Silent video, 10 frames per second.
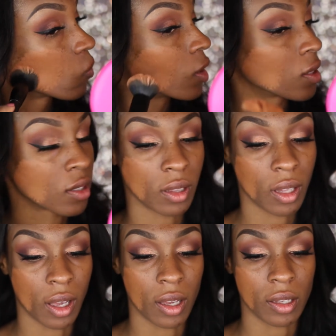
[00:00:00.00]
That's a
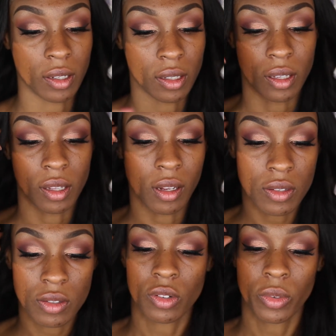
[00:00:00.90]
lot, and
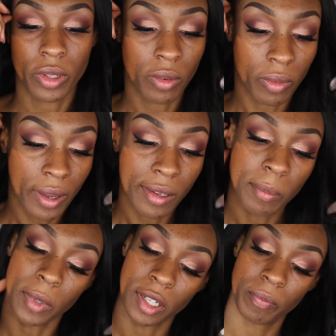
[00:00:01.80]
it's still really red,
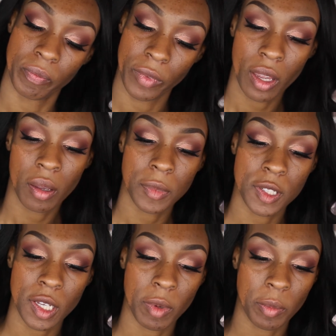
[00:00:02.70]
but
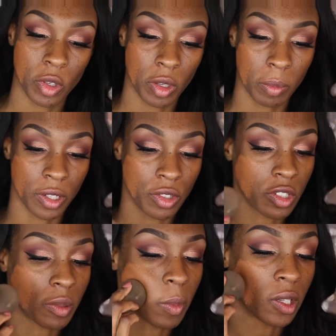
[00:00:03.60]
take my Beauty Blender
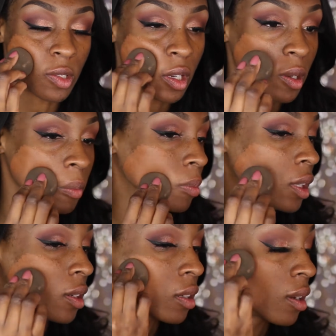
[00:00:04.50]
sponge and
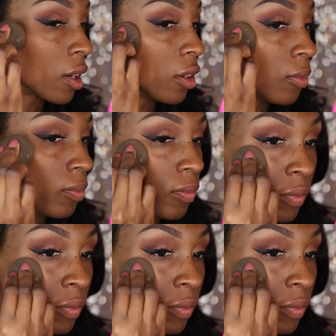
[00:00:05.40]
blend it out.